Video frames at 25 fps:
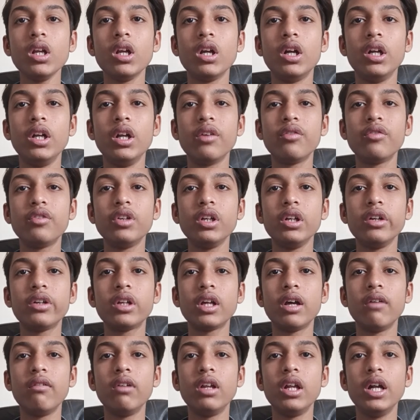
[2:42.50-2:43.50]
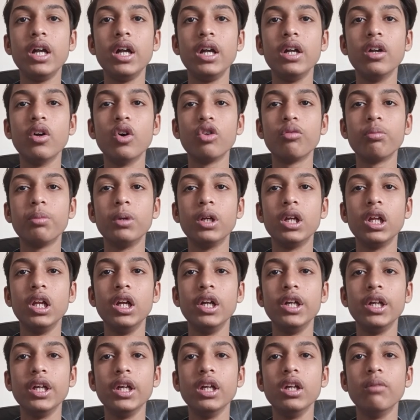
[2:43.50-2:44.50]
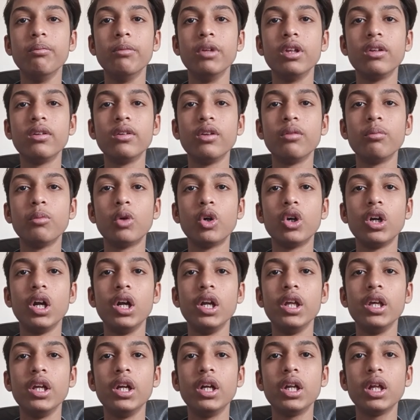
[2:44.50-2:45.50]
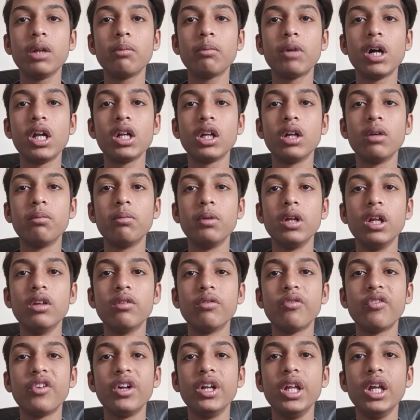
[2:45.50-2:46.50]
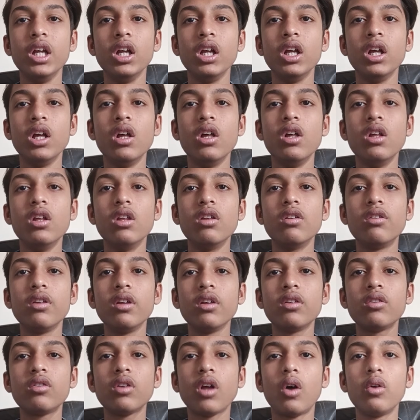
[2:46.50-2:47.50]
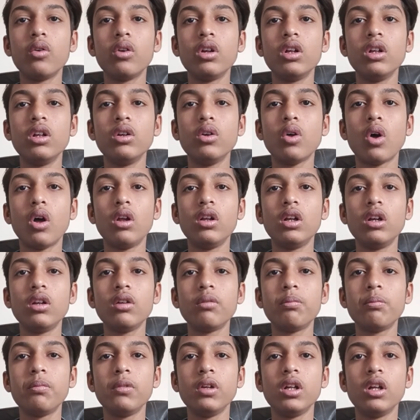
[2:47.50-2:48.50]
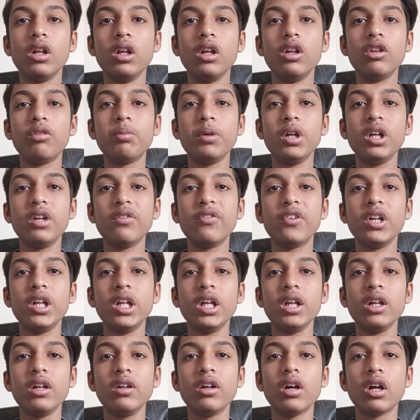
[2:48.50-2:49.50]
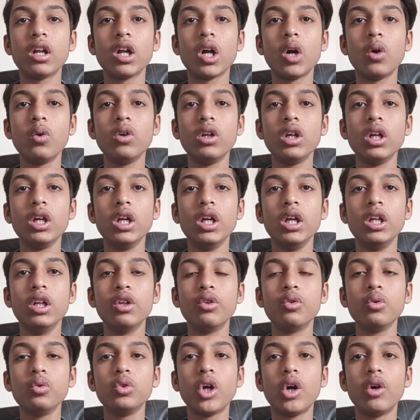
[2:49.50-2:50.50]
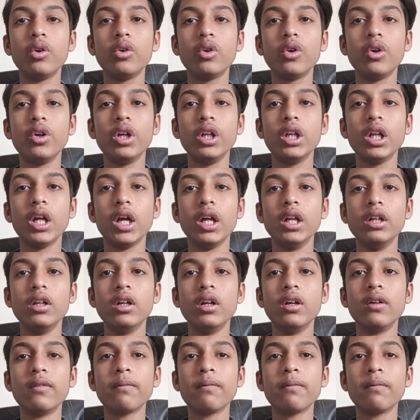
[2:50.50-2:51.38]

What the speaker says: Industry, travel and hospitality. Business model, digital marketplace. Funding, $6,000 speed funding around in 2029.